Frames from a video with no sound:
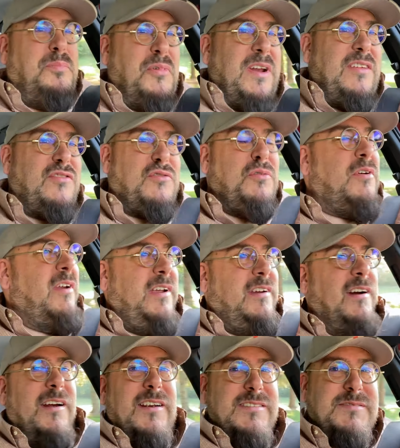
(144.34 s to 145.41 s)
British touring
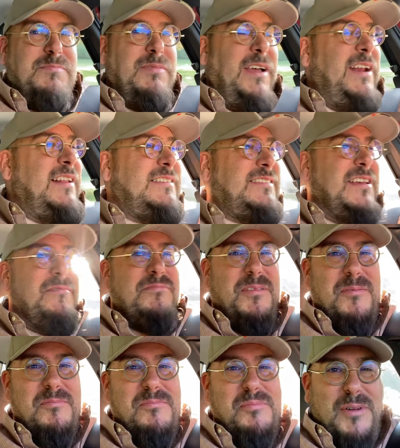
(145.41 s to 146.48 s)
cars, plain and simple.
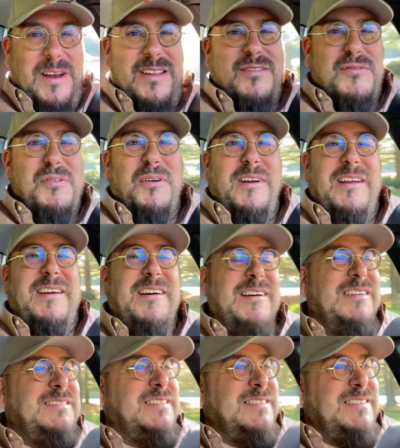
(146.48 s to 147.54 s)
British touring
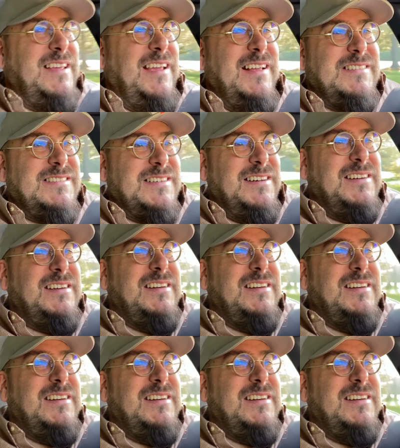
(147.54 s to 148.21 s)
cars is the answer.